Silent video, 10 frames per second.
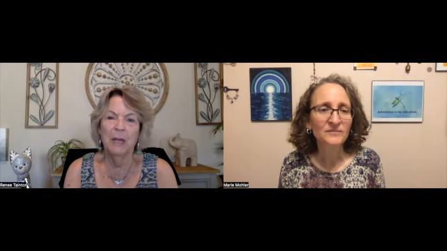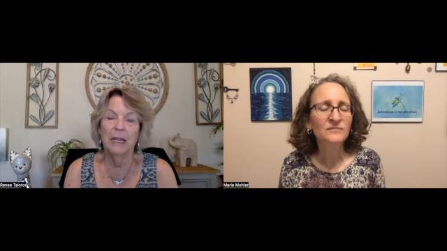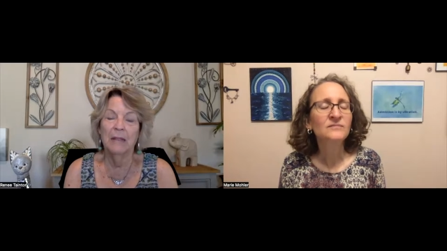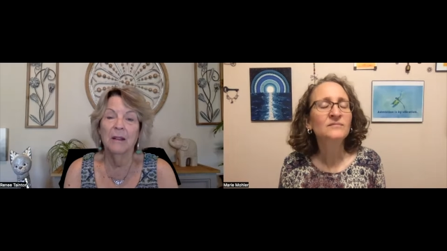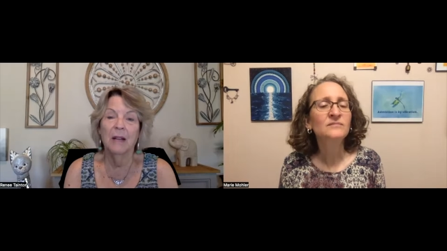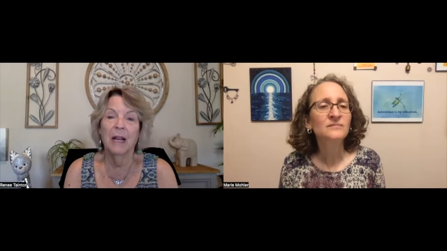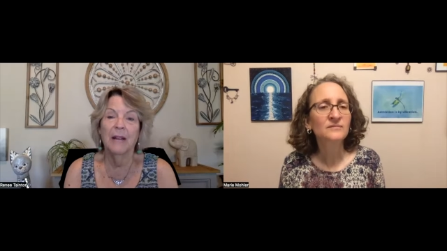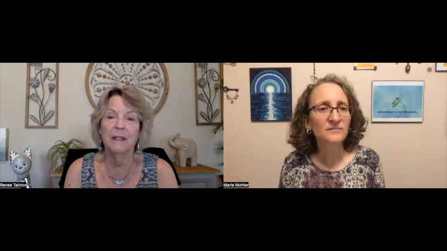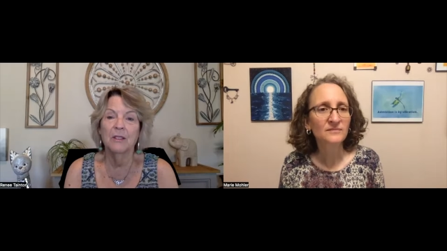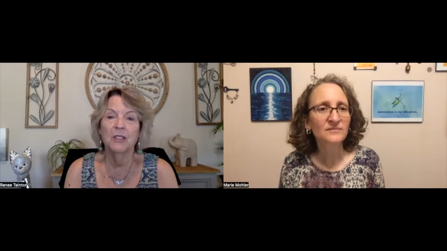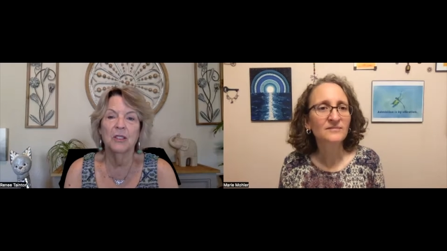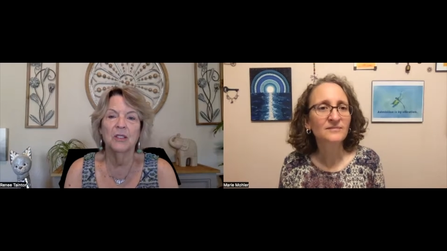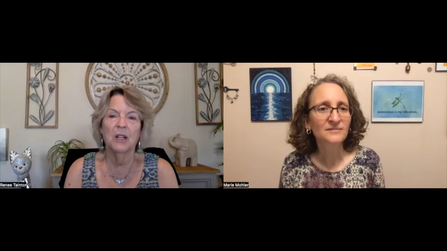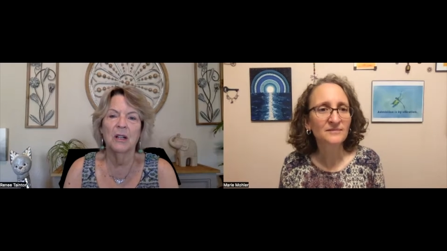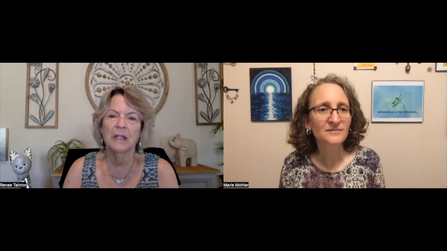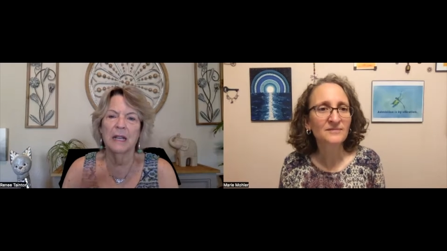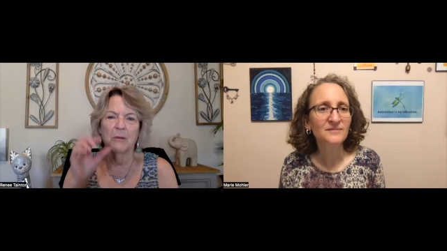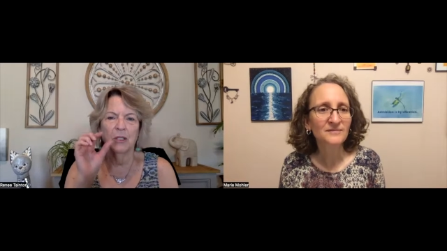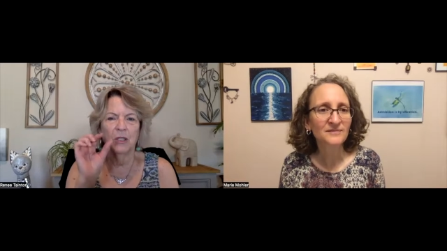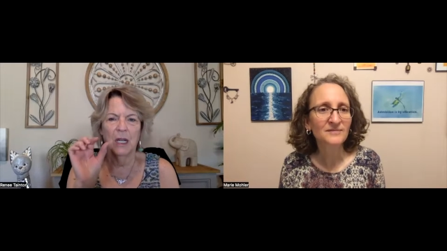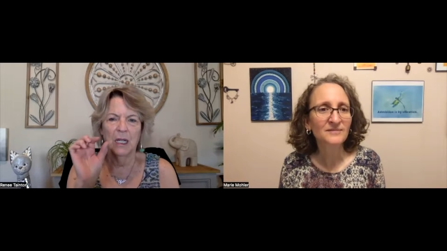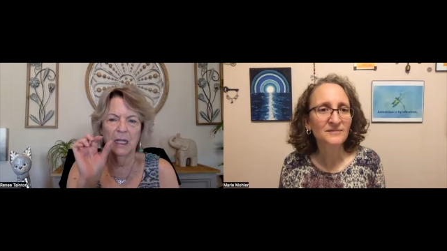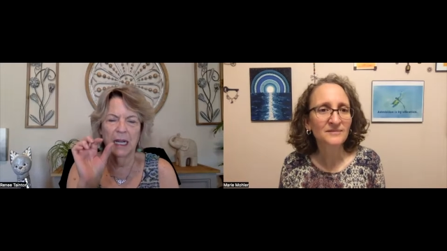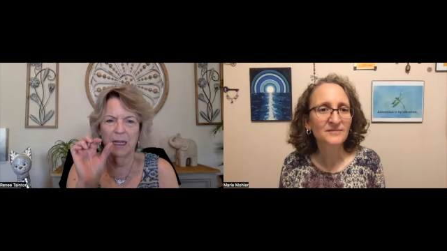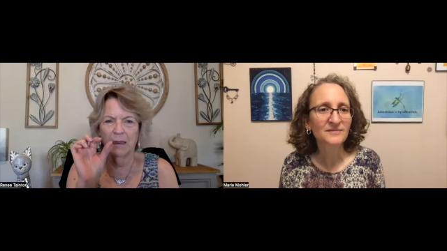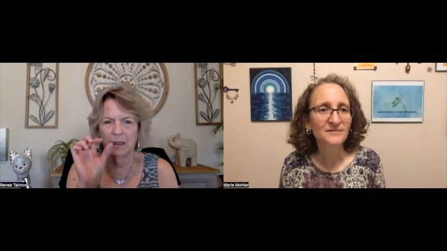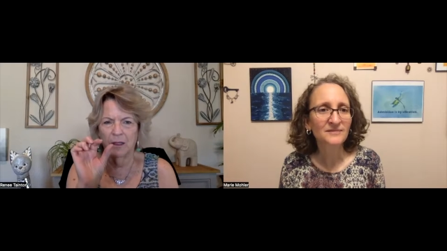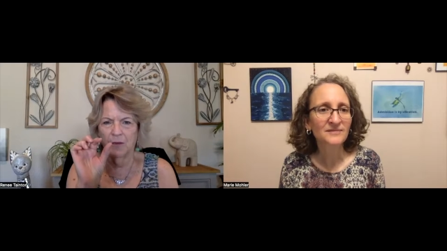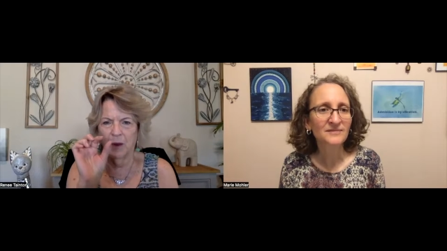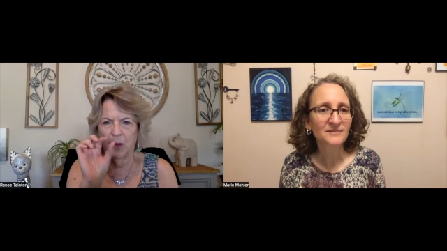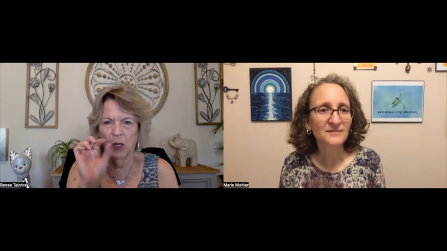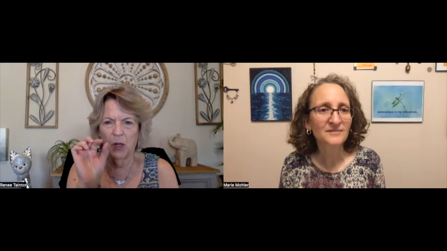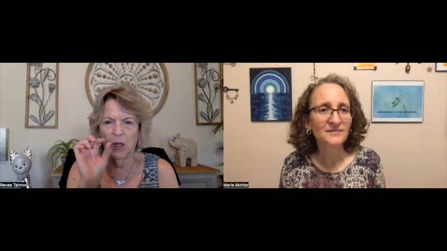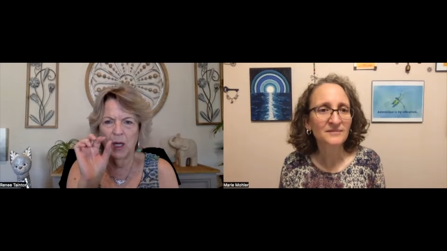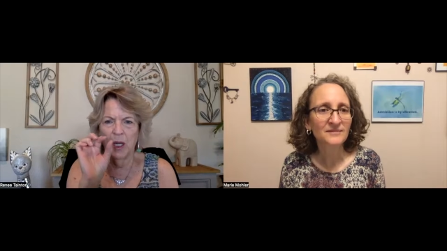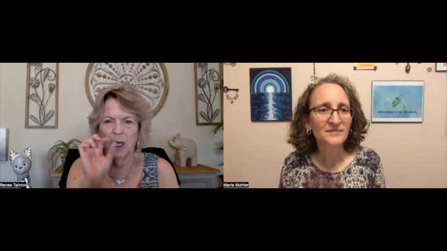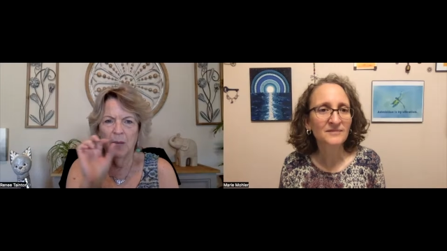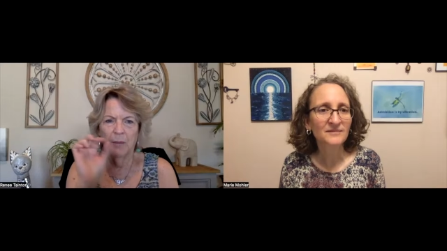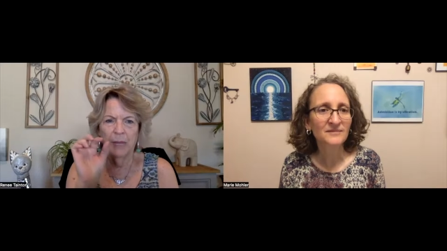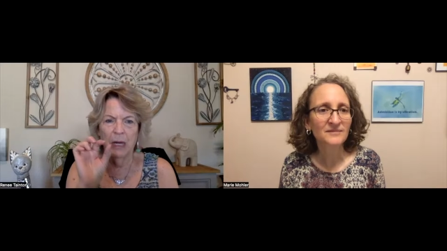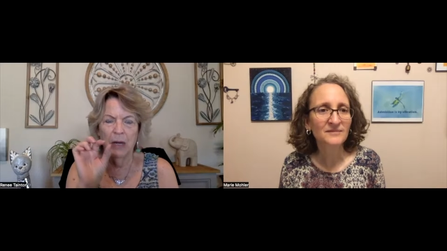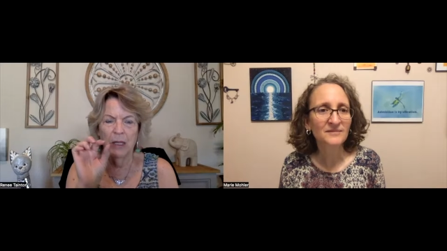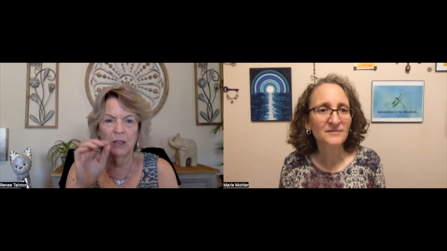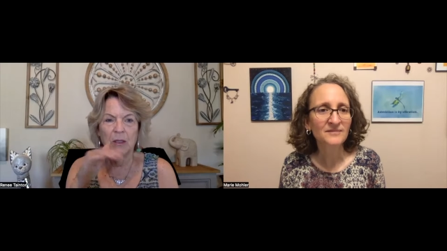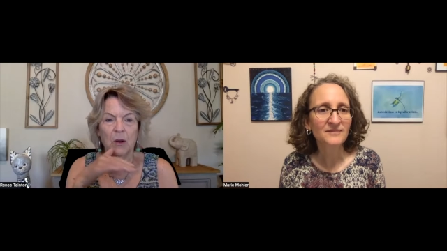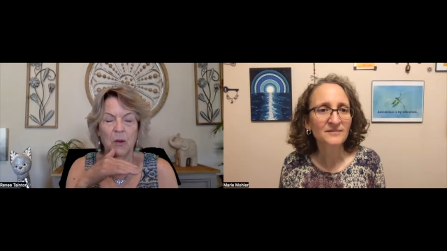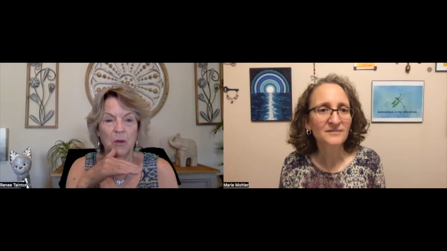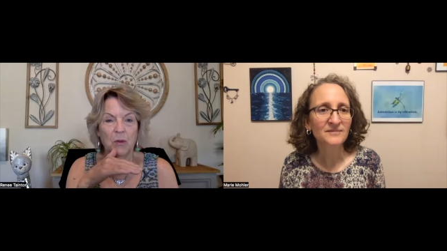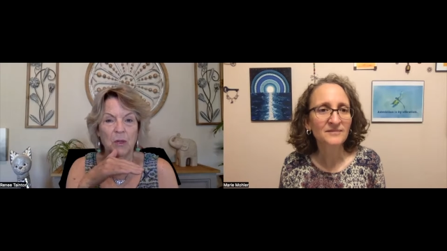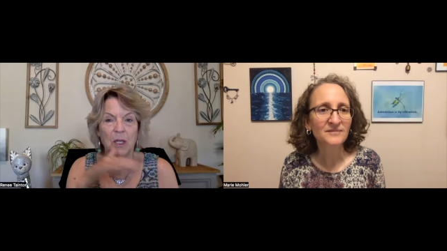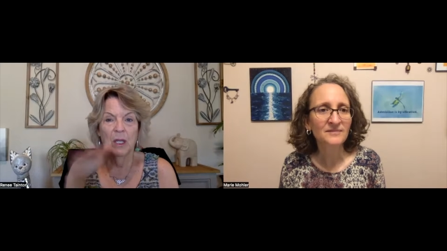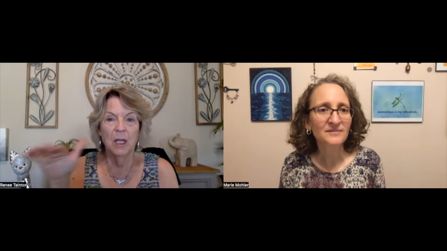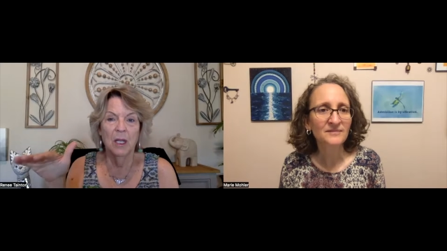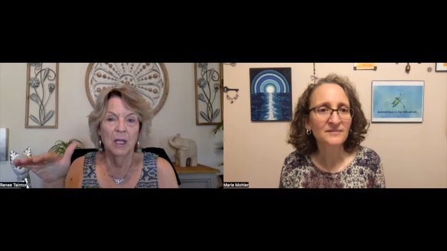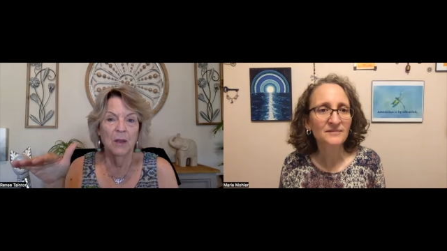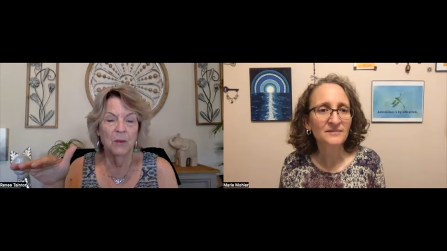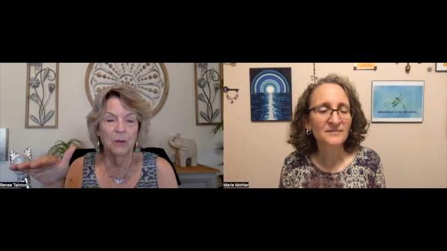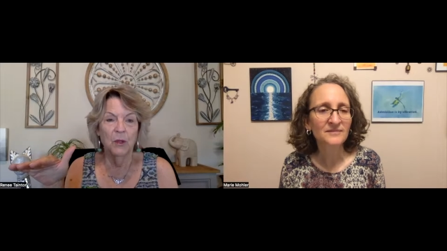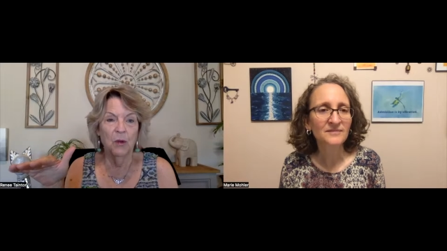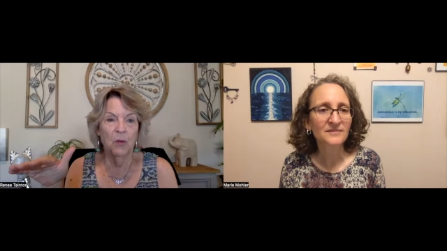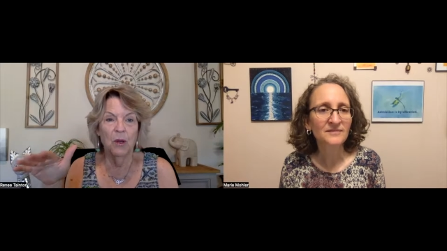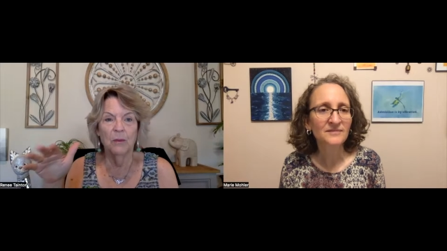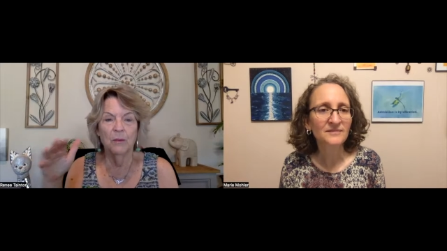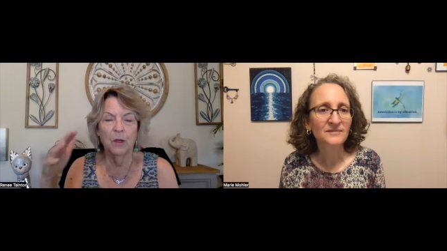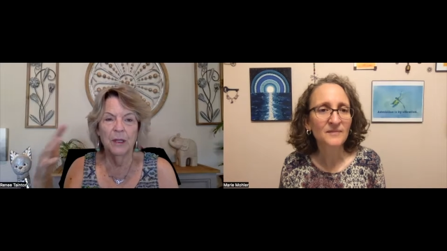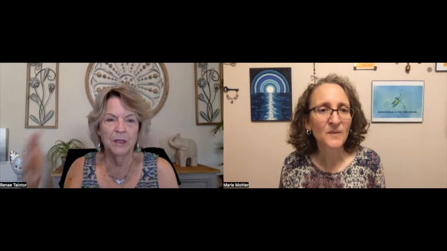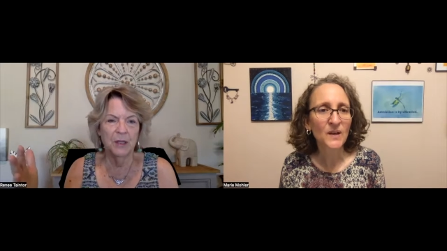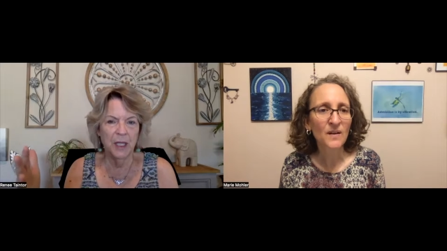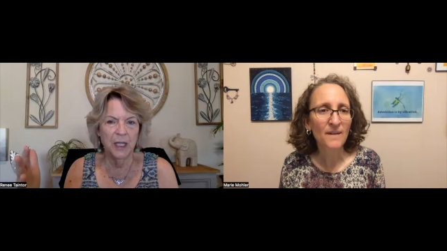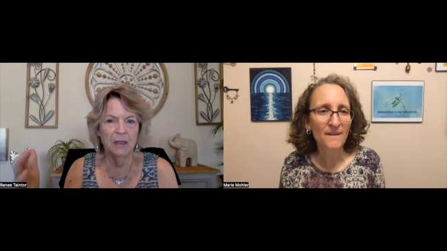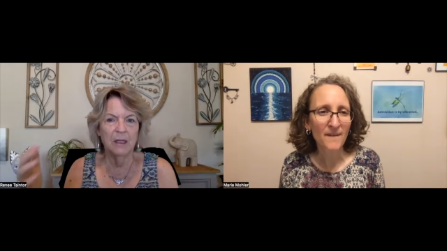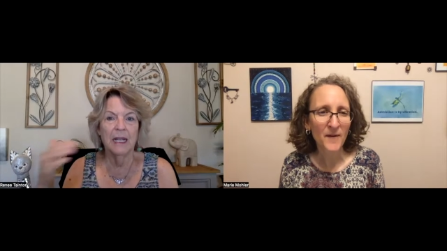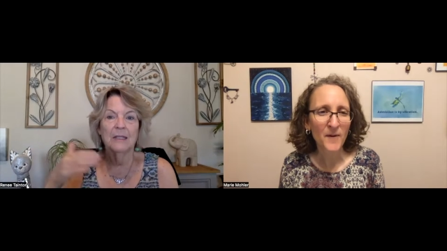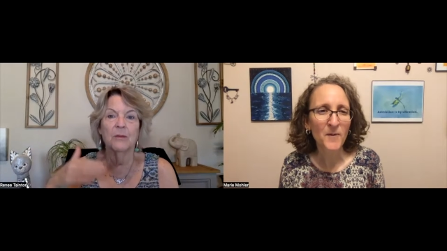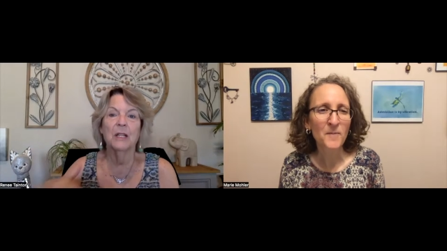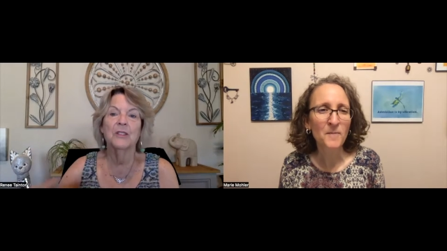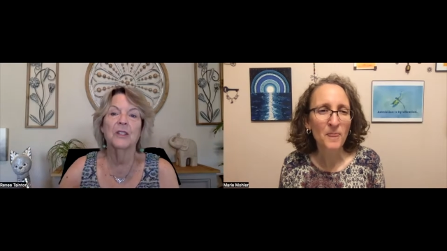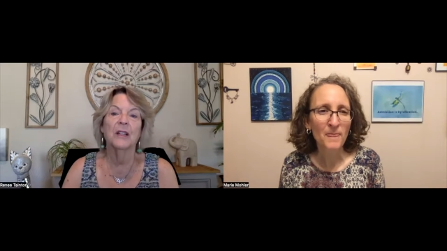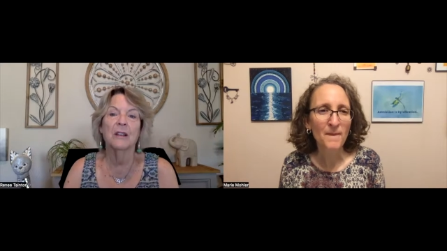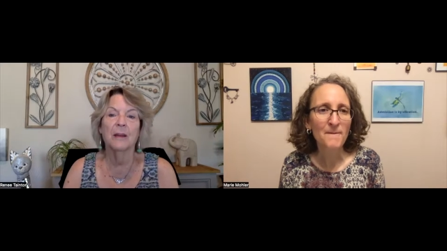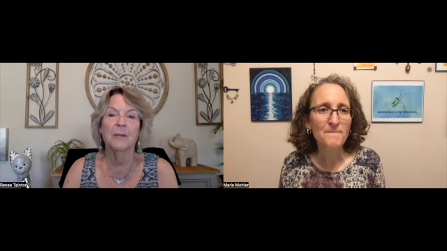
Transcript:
Speaker 1: And I think she started that when she got a necklace from her parents who you know were were deceased and that's why she ended up